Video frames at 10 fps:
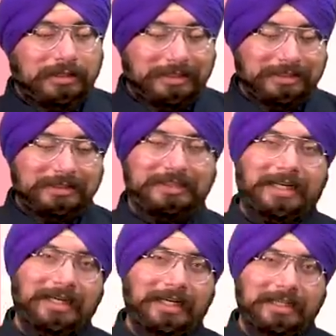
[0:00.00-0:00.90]
Then
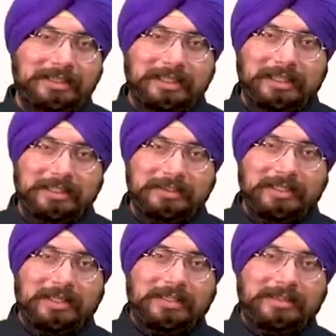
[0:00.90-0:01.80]
second reason
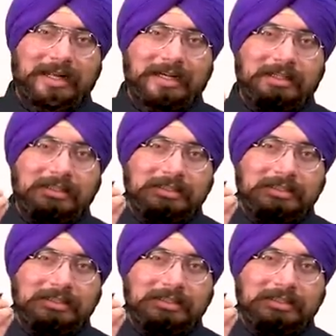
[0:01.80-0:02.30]
is that